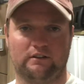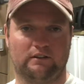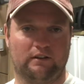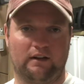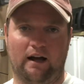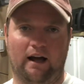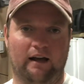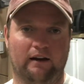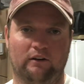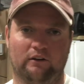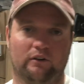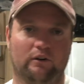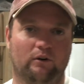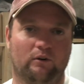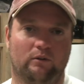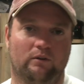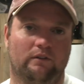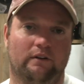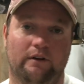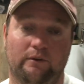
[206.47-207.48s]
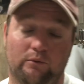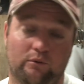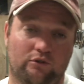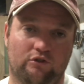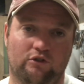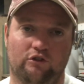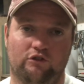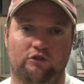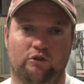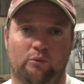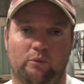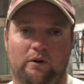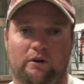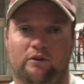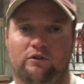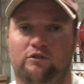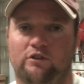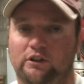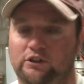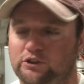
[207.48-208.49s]
I don't know, it was just a
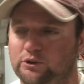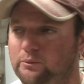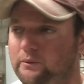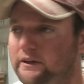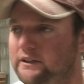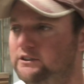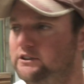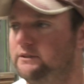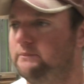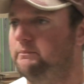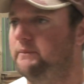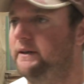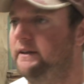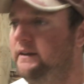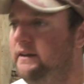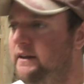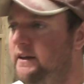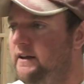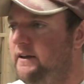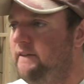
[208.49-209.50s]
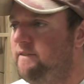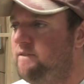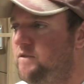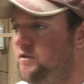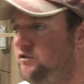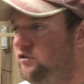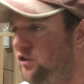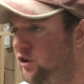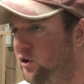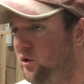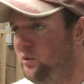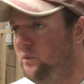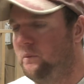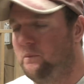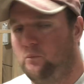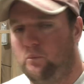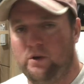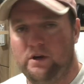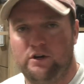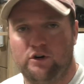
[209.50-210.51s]
weird situation. But so
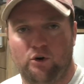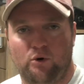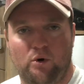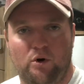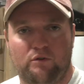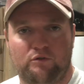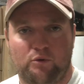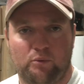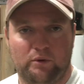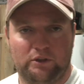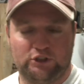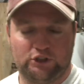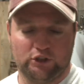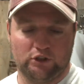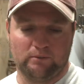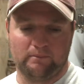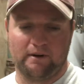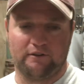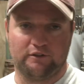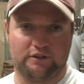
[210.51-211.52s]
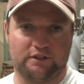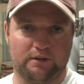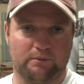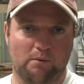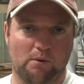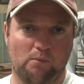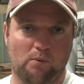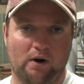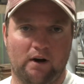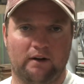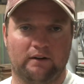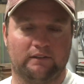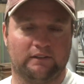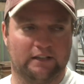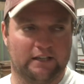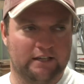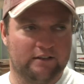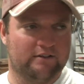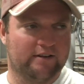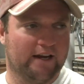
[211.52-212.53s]
we go over, we show him everything we want, and
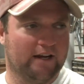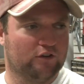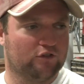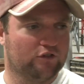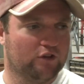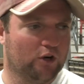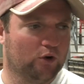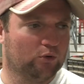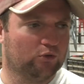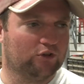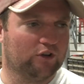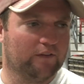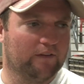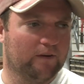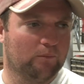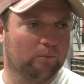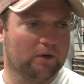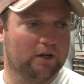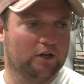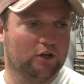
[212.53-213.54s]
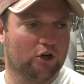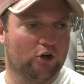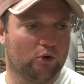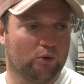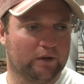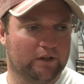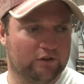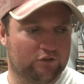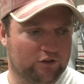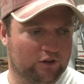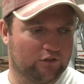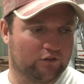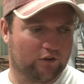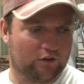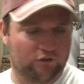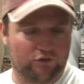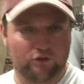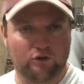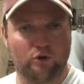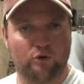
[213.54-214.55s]
he takes notes, and then he says,
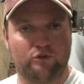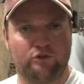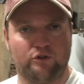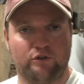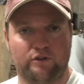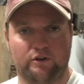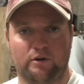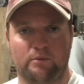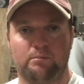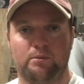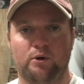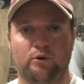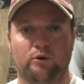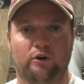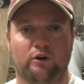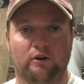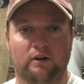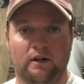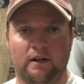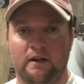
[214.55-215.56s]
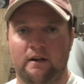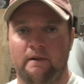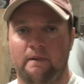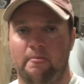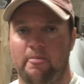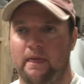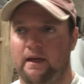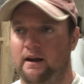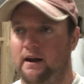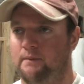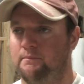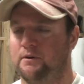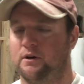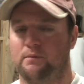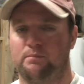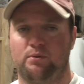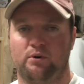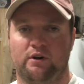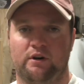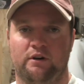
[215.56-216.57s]
let's go to the computer, and I'm going to
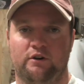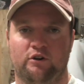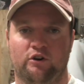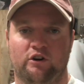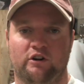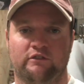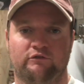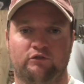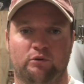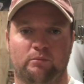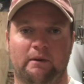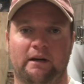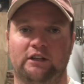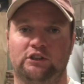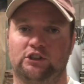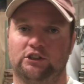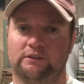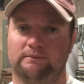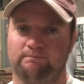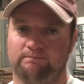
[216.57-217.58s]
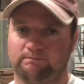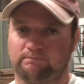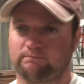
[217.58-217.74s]
put in your information